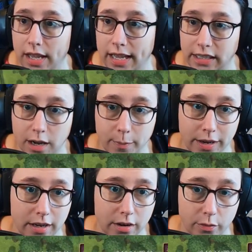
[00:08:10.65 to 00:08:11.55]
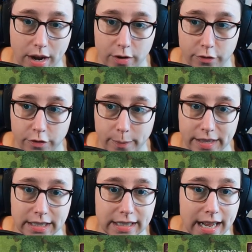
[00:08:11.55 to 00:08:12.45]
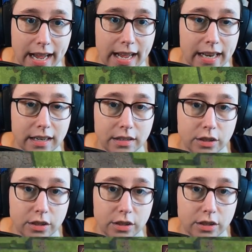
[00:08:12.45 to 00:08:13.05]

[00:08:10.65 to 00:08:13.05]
It's coming around from this side.